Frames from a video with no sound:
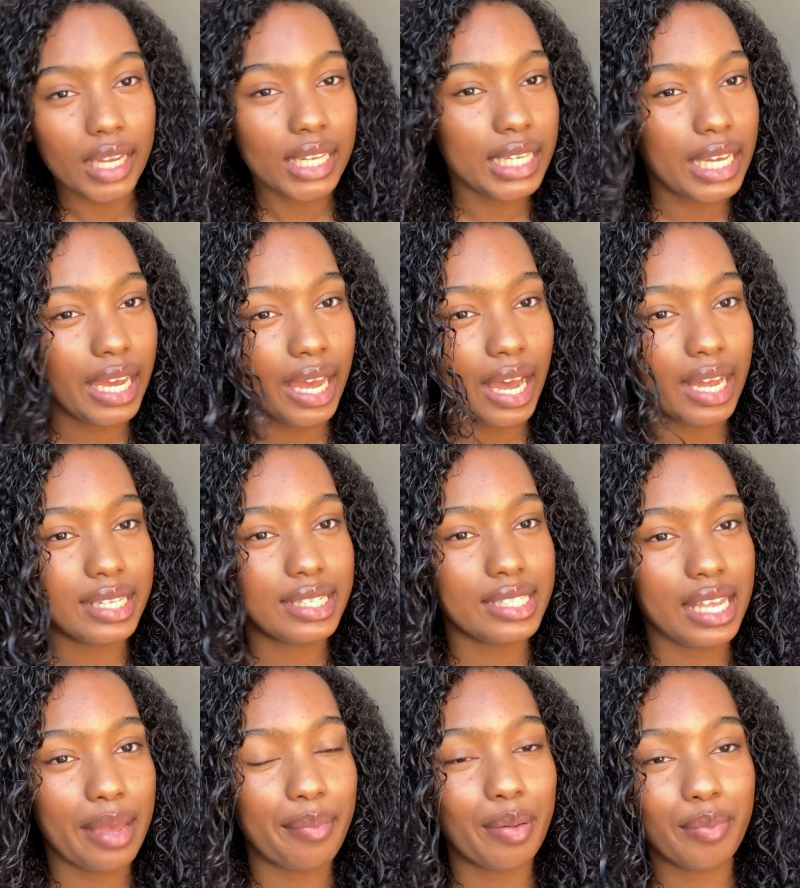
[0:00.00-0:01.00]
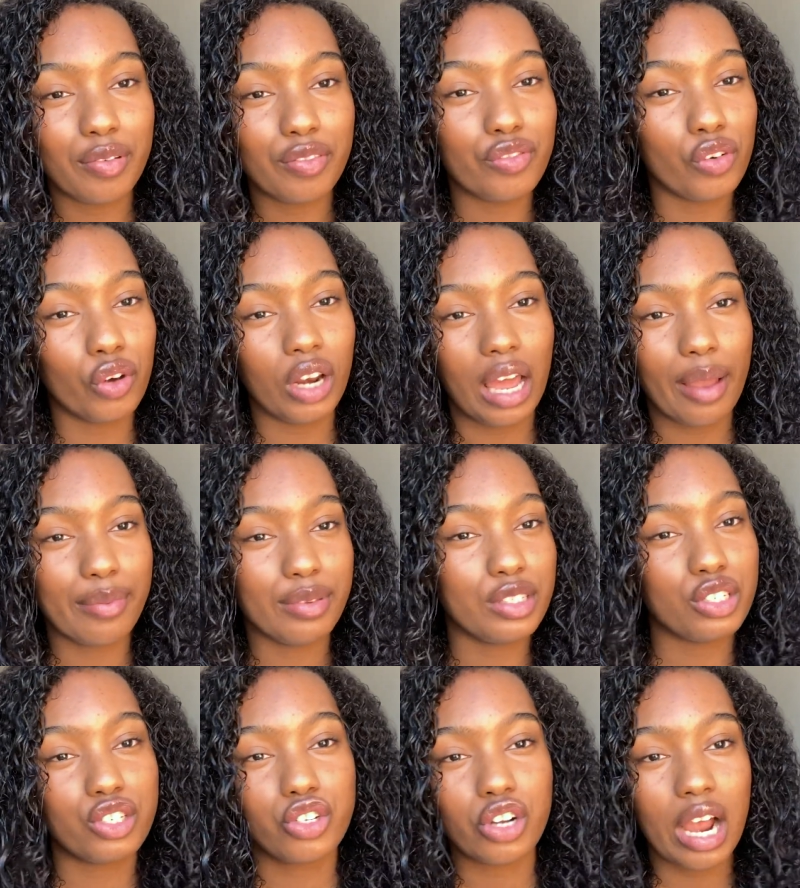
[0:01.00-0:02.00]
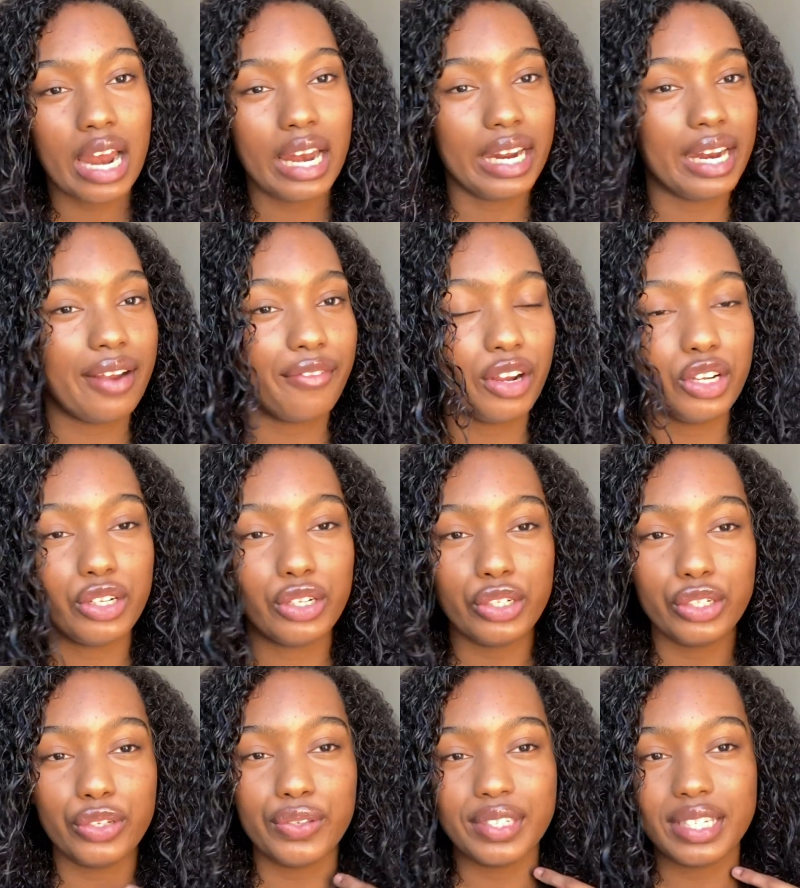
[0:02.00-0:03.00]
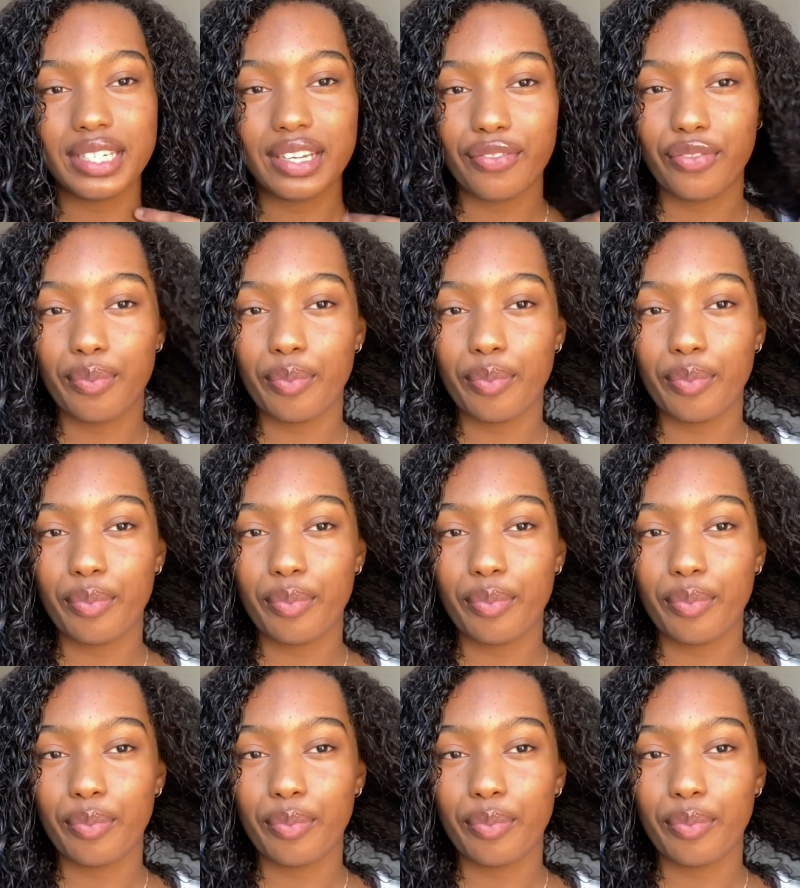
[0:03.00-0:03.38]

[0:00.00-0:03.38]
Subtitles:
year, I'd say, but before like I was just trial and error using different